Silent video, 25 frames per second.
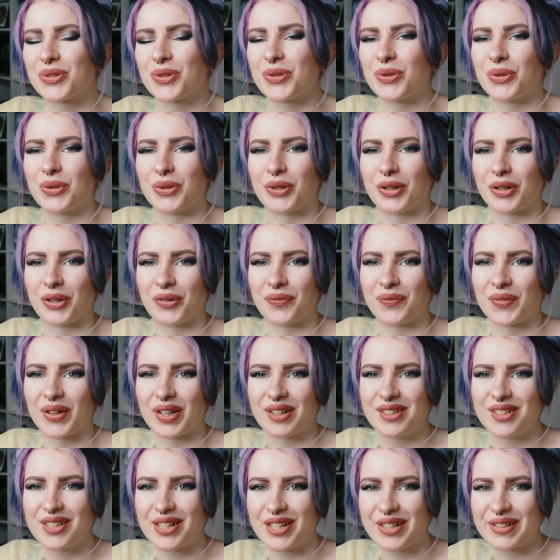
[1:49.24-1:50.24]
Tour.
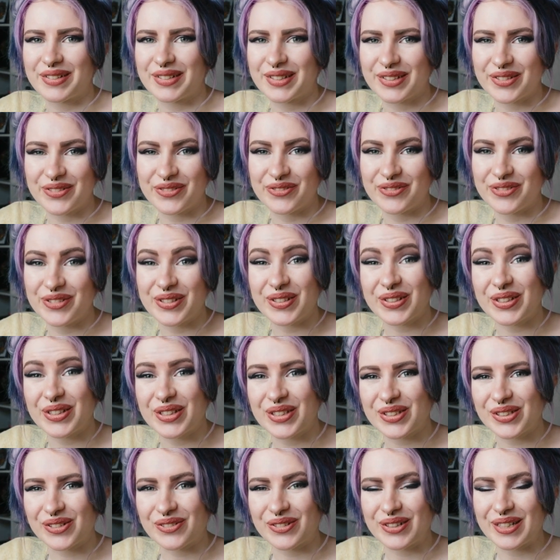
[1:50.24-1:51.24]
My chair is really
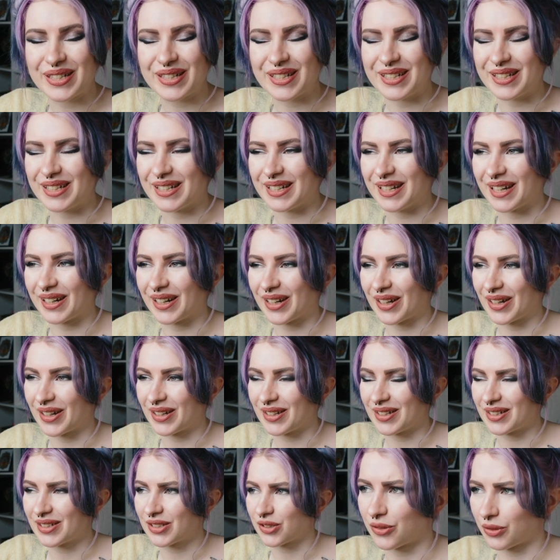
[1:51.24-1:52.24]
squeaky and
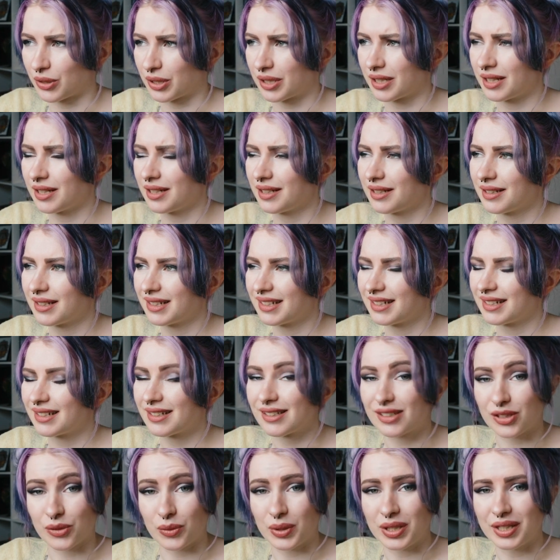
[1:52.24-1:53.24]

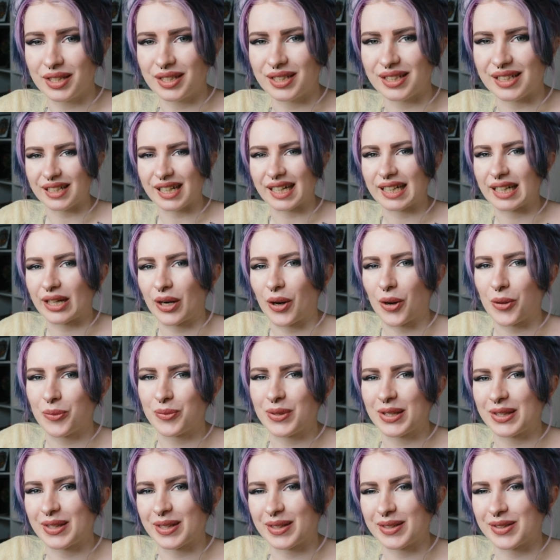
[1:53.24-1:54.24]
I hope
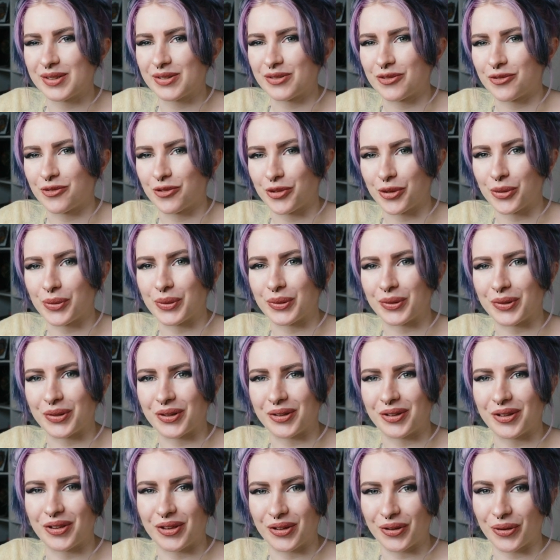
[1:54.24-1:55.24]
that doesn't ruin
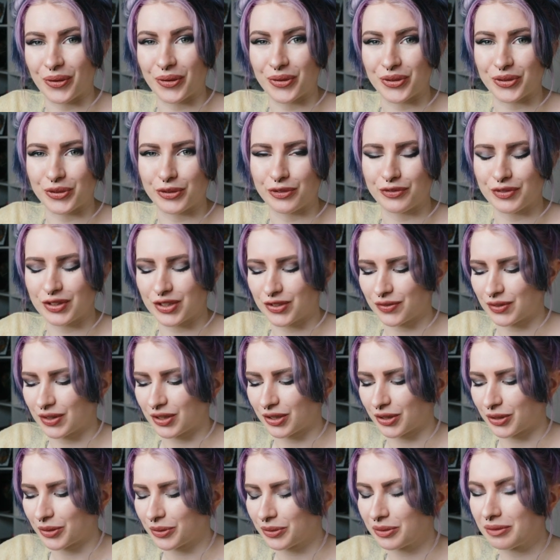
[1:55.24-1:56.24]
the audio of this
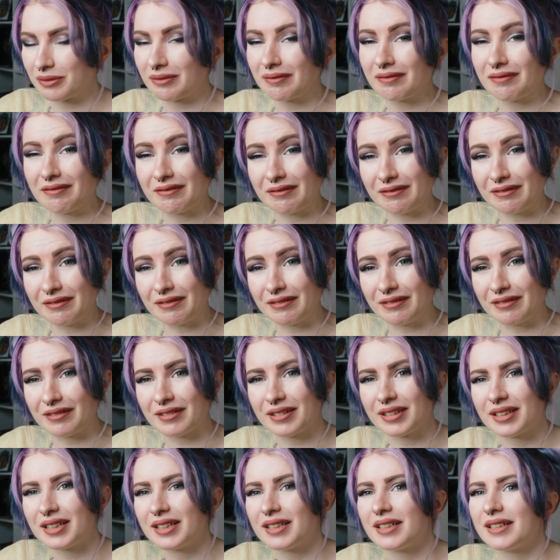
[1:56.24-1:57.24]
video.
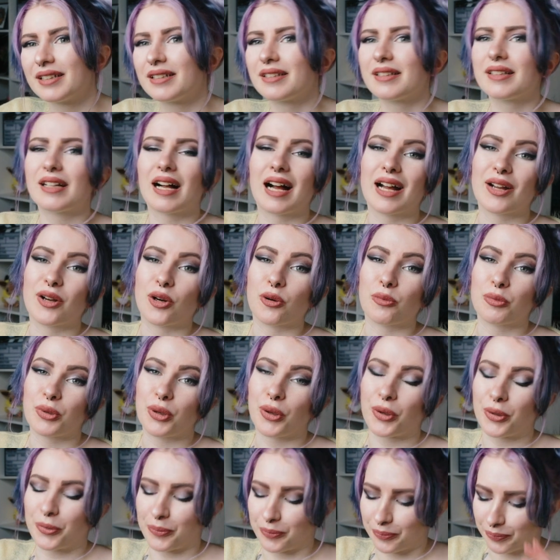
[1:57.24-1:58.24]
I hope
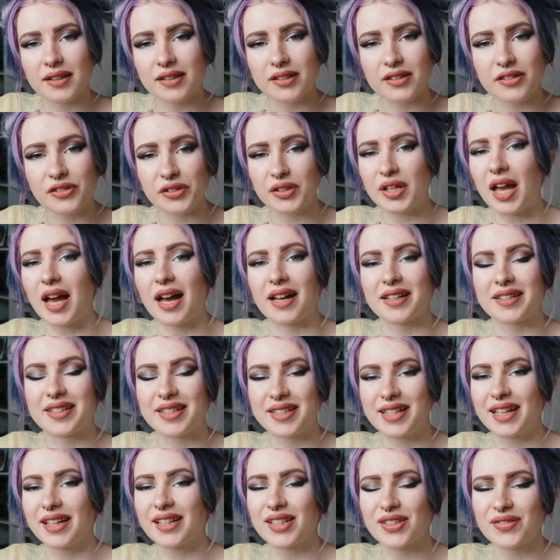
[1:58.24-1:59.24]
not. So yeah,
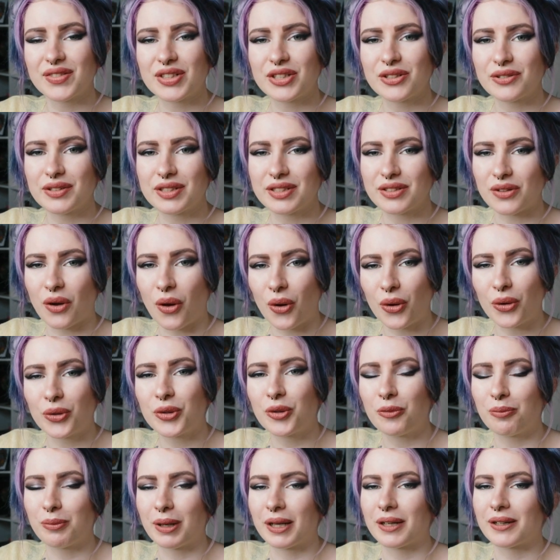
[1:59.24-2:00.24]
today's video is all
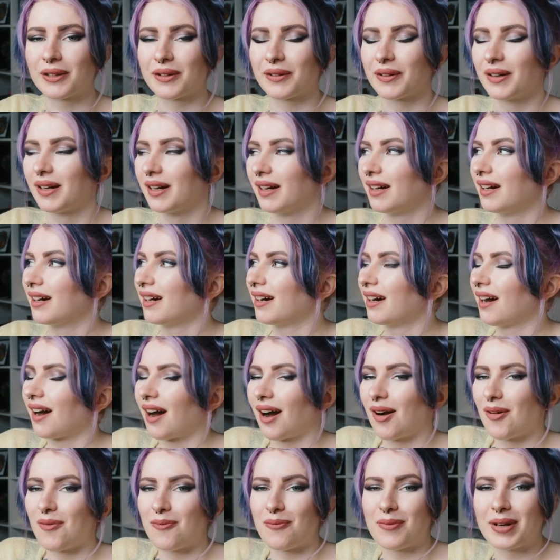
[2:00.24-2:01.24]
about
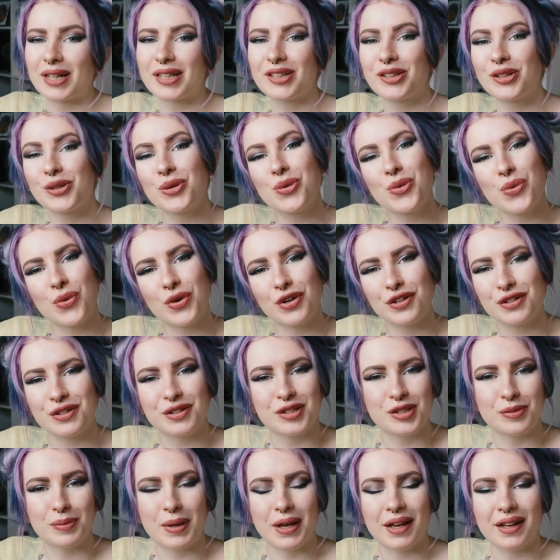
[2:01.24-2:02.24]
my new
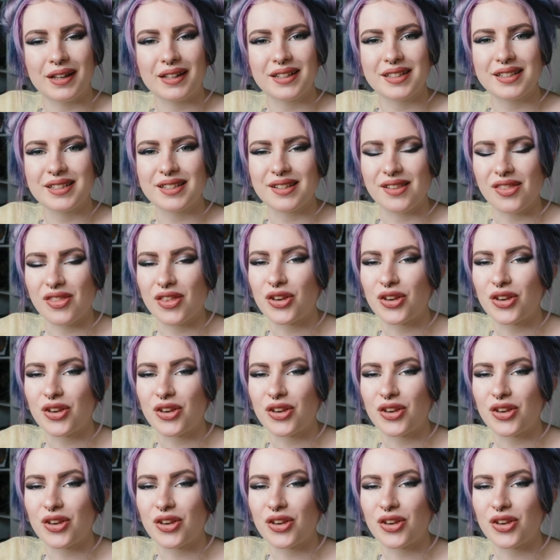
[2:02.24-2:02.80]
workspace,